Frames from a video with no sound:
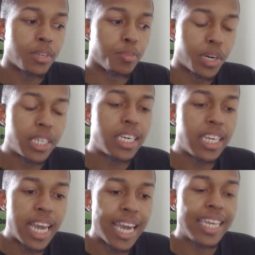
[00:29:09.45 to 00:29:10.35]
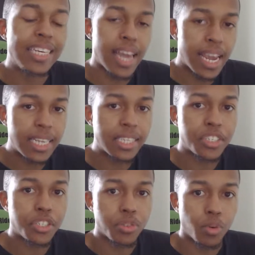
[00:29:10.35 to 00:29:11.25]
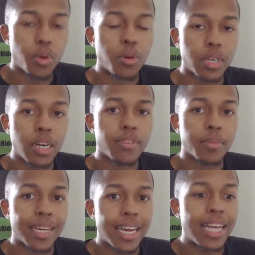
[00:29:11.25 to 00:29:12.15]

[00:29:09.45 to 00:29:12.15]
bringing in Ace to the world government,